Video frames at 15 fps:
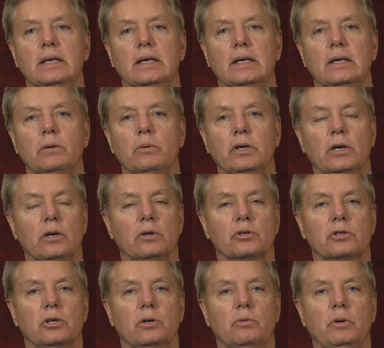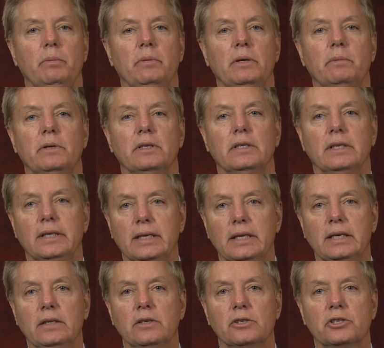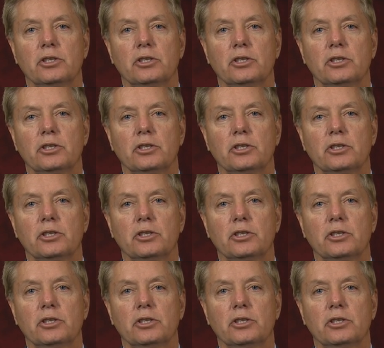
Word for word: Uh, we also remember today the